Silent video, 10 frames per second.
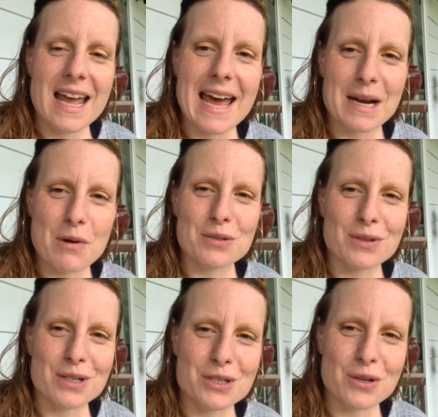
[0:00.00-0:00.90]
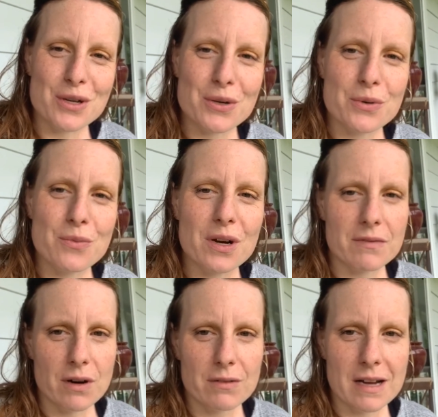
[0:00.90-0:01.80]
And I'm also gonna show you one
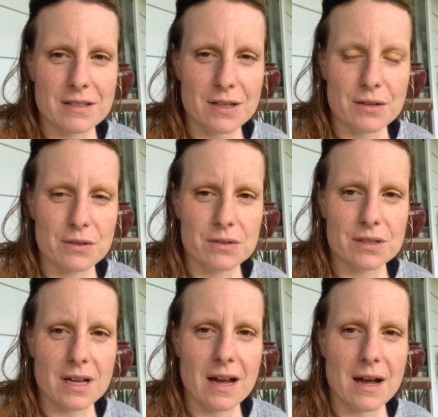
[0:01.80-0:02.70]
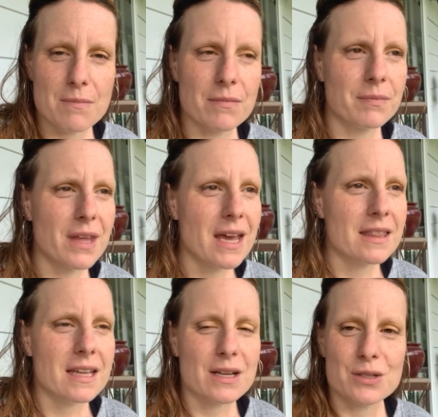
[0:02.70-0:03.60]
of our rescues um,
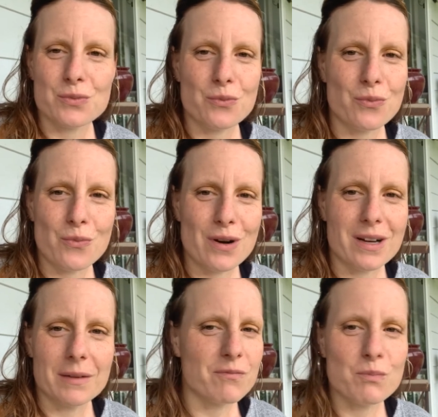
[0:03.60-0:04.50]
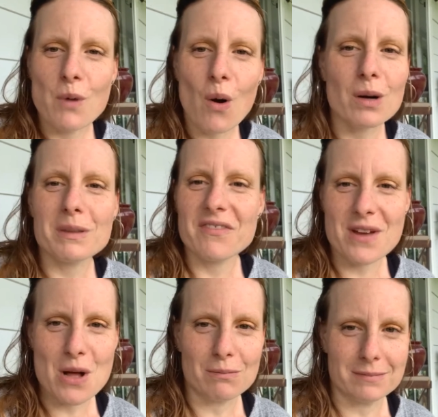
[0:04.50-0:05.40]
that is horribly
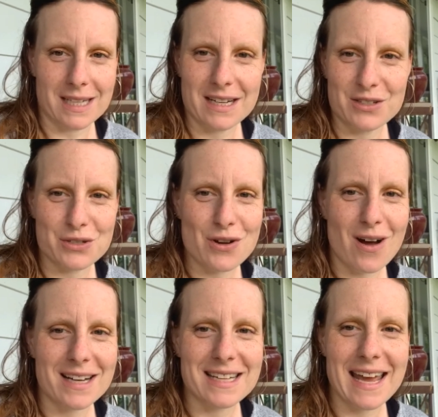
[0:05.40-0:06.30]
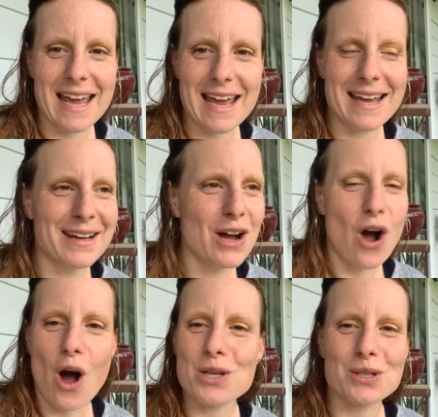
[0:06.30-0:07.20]
filmed. It is not a
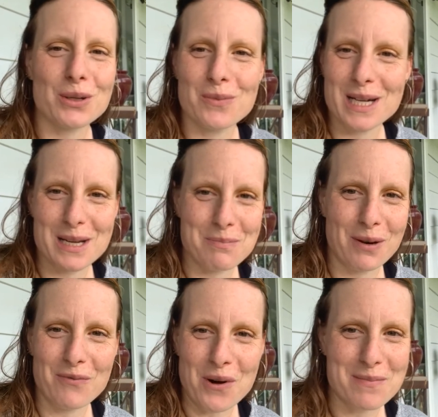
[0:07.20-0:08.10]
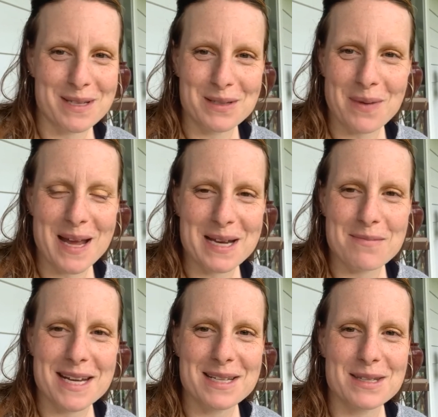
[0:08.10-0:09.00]
Oscar-winning performance by any
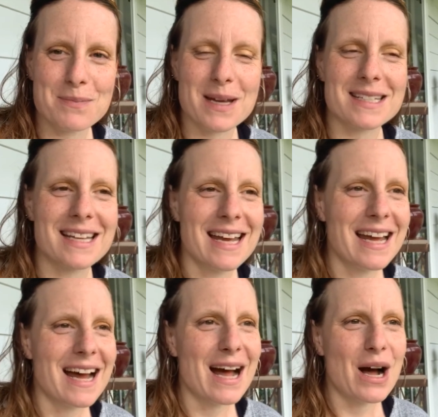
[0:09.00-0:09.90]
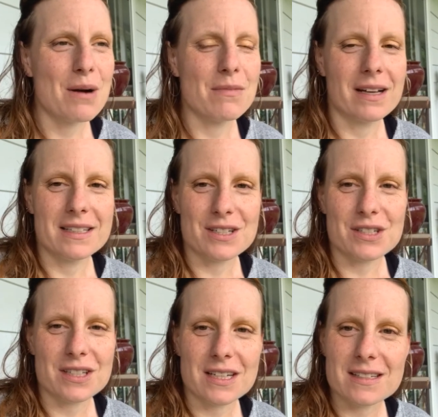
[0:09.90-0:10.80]
means, but um, it's
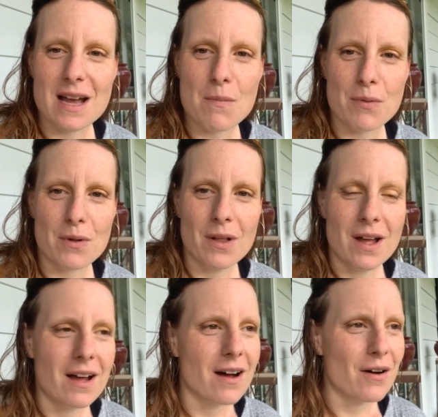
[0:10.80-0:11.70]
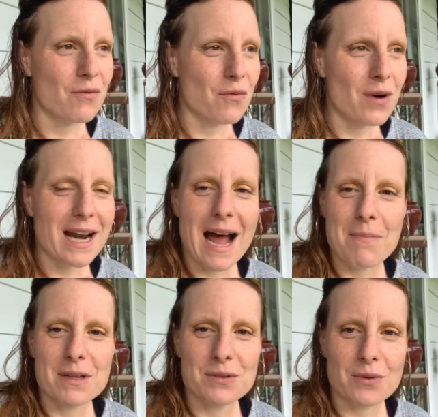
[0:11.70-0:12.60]
just an example of what
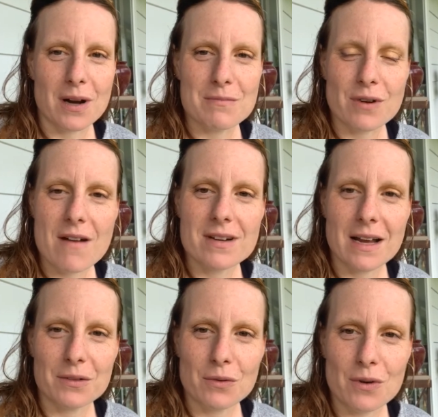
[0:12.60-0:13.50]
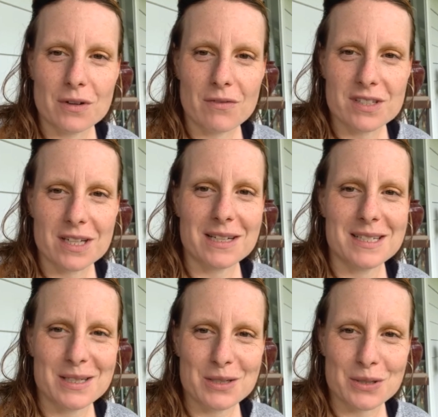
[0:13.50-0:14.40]
happens when I'm driving down the road and all of a sudden I
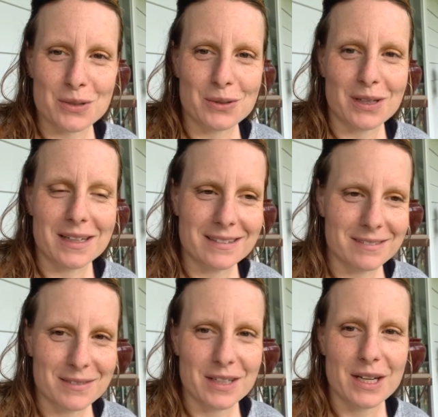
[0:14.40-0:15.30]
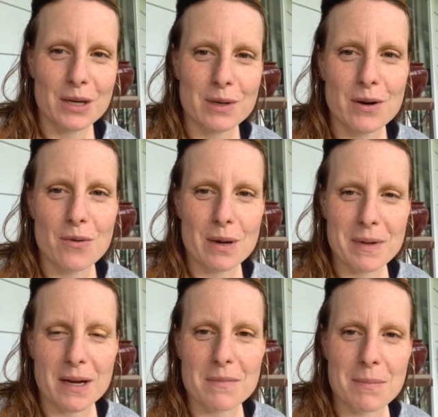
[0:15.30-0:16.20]
a turtle and here we go, we
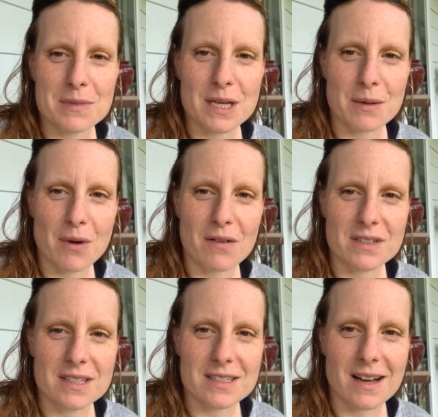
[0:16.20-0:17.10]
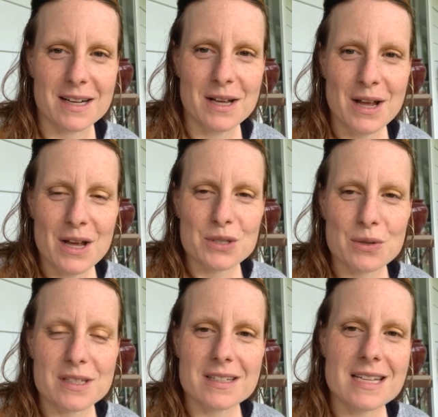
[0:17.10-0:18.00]
pick them up and take them off to the side.
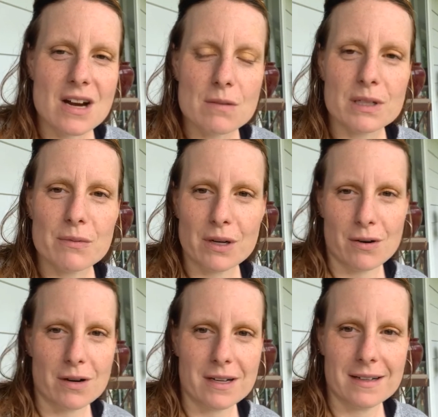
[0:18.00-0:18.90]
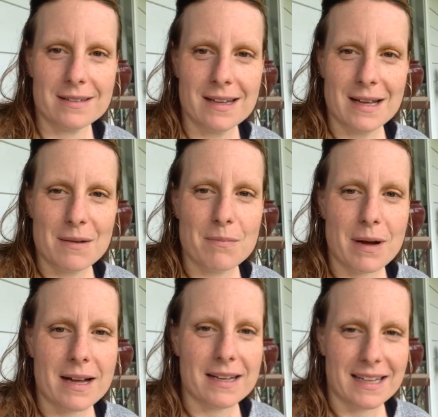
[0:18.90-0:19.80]
So it's a terribly recorded,
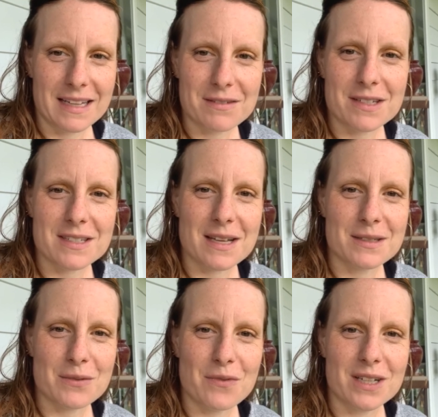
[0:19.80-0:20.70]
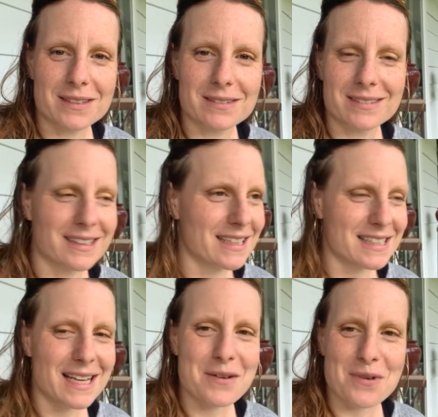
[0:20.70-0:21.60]
but it gives you a sense of what
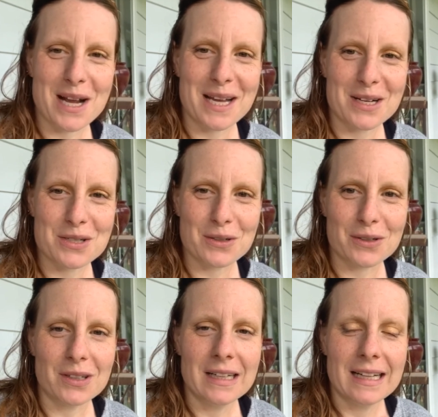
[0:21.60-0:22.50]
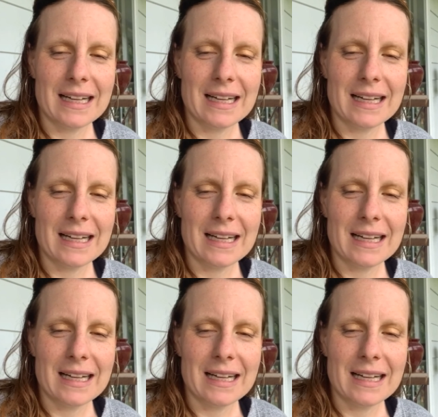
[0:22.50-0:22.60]
it's like when I get a turtle.